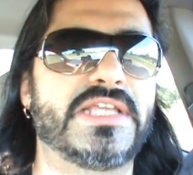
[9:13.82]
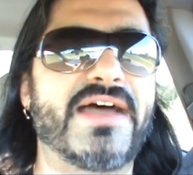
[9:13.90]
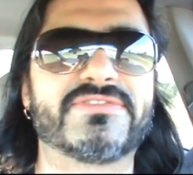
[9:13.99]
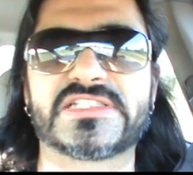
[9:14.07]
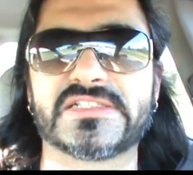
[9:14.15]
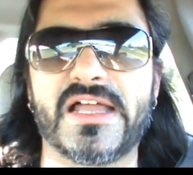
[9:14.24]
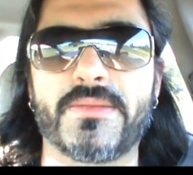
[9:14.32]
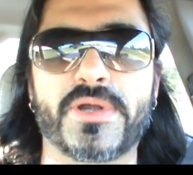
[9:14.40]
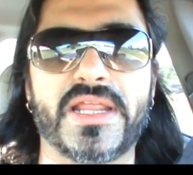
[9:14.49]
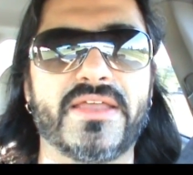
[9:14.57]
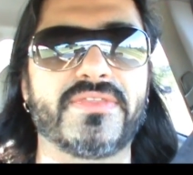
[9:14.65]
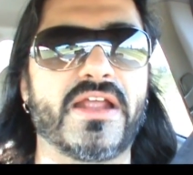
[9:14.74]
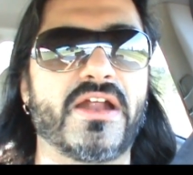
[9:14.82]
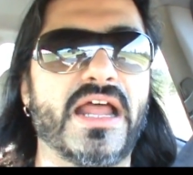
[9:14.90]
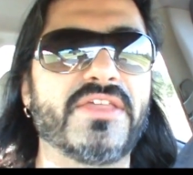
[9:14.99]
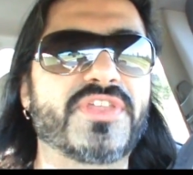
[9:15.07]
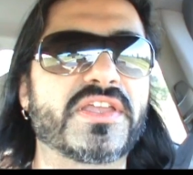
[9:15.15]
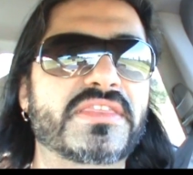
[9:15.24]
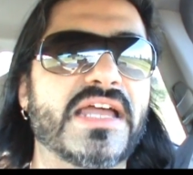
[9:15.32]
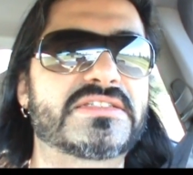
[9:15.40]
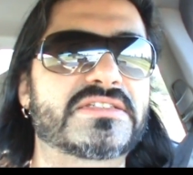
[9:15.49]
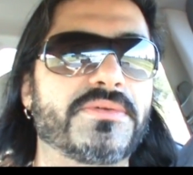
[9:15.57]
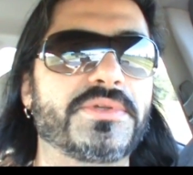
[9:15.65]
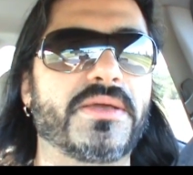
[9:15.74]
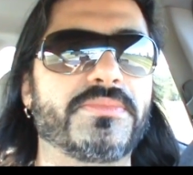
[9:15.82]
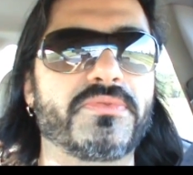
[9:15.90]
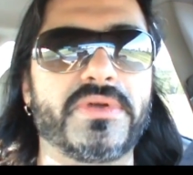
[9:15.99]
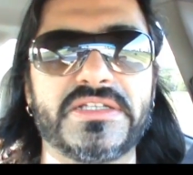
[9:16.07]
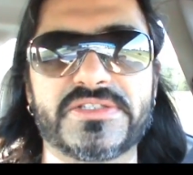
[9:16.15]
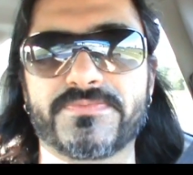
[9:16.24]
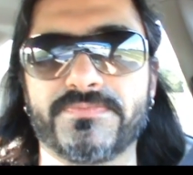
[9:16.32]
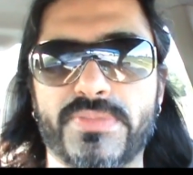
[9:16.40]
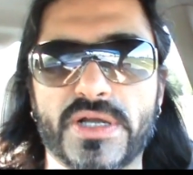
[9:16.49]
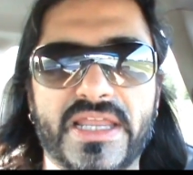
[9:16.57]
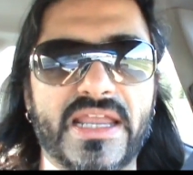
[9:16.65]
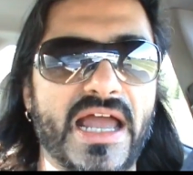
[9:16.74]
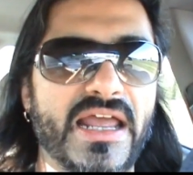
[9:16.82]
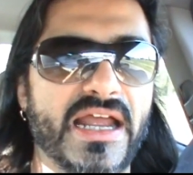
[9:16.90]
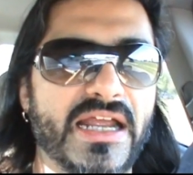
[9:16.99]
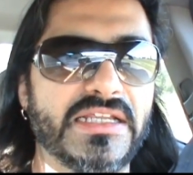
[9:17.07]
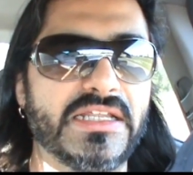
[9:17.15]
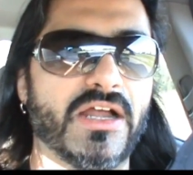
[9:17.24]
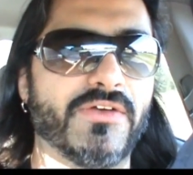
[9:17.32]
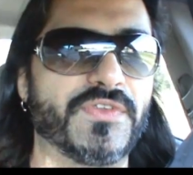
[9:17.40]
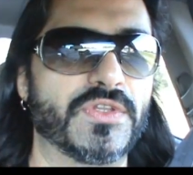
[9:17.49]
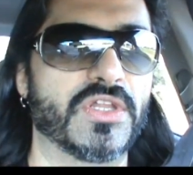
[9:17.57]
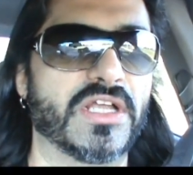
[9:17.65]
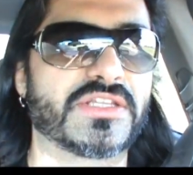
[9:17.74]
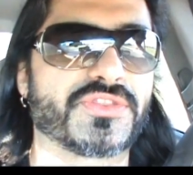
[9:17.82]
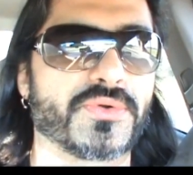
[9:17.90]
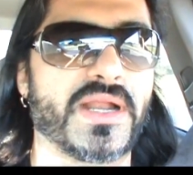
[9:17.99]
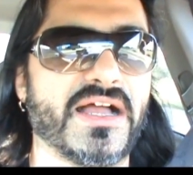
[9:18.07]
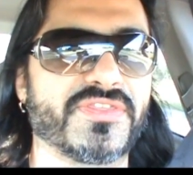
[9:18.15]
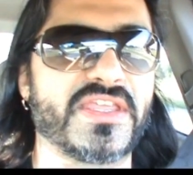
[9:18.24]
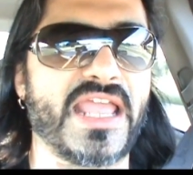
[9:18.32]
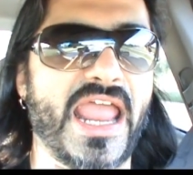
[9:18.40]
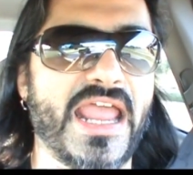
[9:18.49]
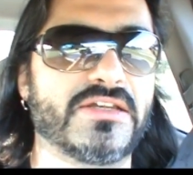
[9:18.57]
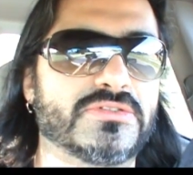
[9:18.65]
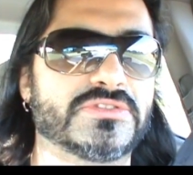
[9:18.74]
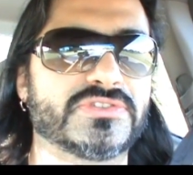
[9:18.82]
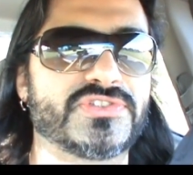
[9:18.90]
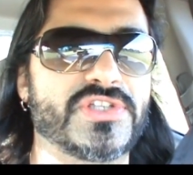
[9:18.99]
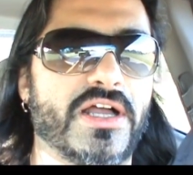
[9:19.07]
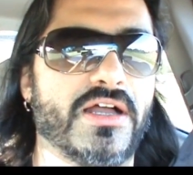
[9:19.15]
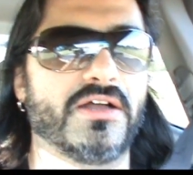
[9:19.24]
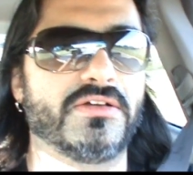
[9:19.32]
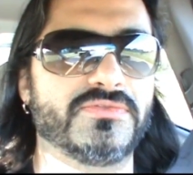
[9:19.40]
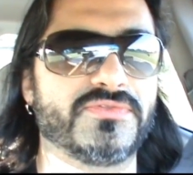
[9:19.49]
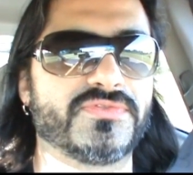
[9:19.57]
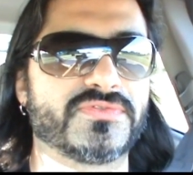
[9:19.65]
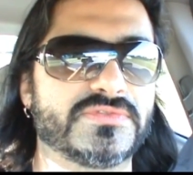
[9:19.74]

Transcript: You have a celebrity in there, and I think that's WWE's booking. You know, if you look throughout the annals of